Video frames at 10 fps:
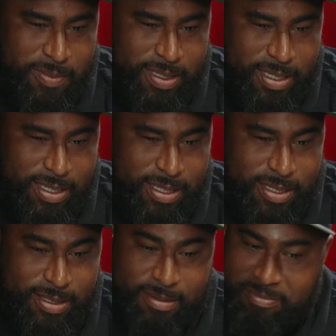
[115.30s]

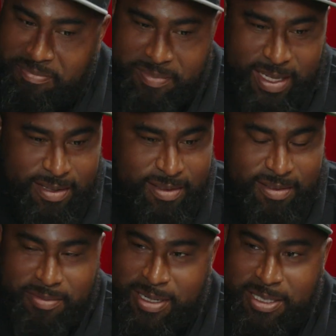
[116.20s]
And
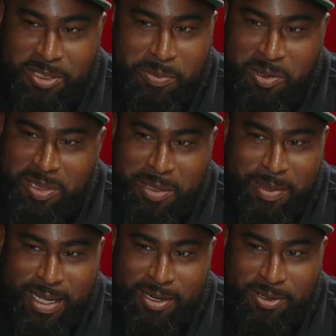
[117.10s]
that's what I do, mostly
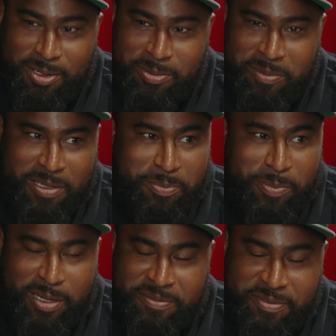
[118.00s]
buy and hold. We flip
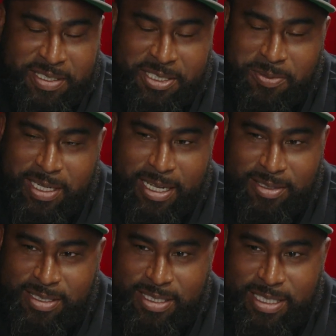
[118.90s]
about 15, 20 houses a